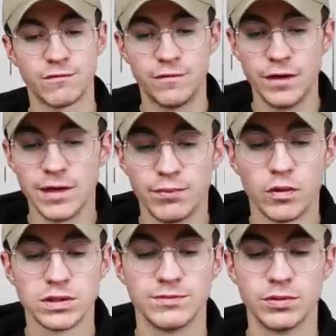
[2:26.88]
fully
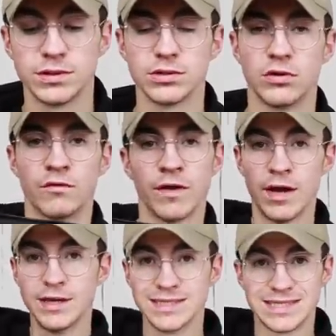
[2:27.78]
portable sort of
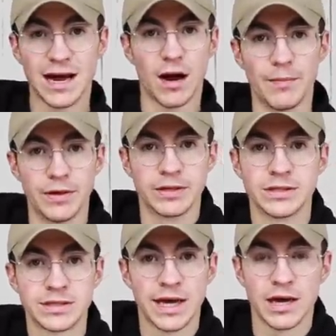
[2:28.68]
setup that you can
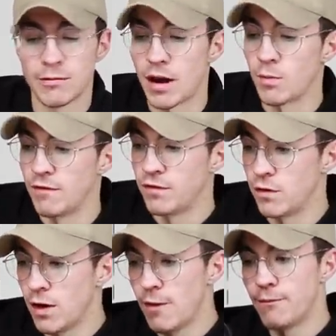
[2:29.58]
just take around with
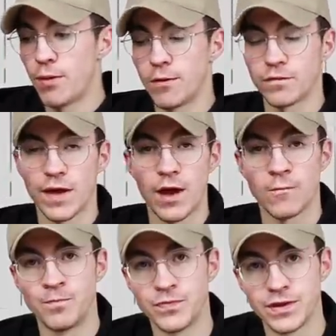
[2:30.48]
you, plonk
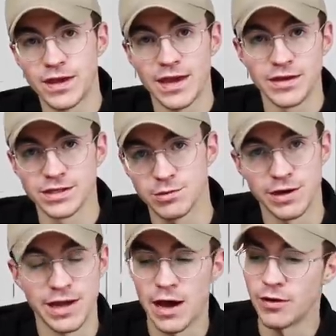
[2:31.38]
down, get your
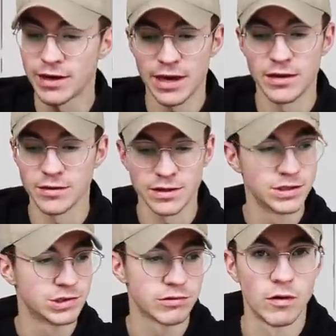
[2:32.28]
screen out, get your
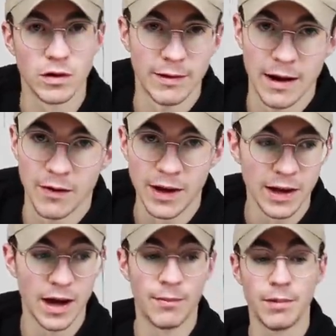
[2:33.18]
controller out.
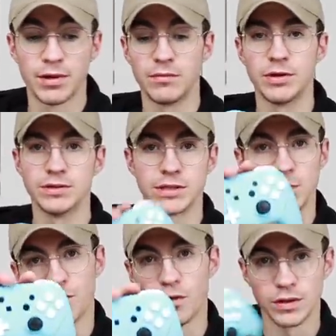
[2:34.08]
Um, I'm gonna be using a
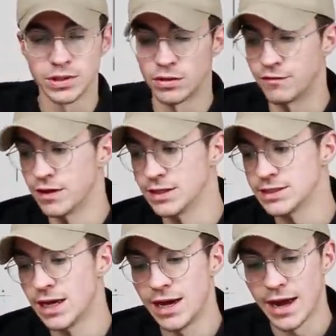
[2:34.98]
Pro controller for
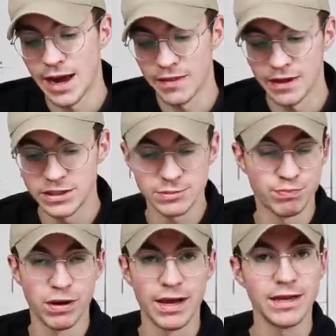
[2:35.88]
this. And then just
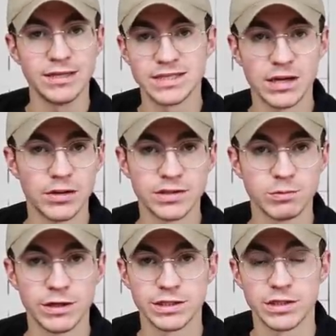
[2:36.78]
play Nintendo
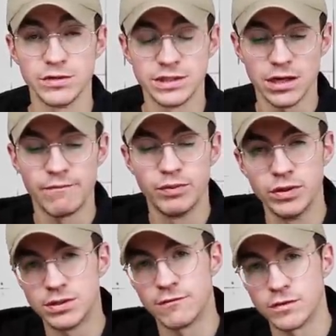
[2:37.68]
Switch using a
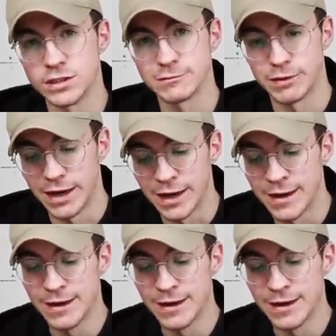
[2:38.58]
beautiful display.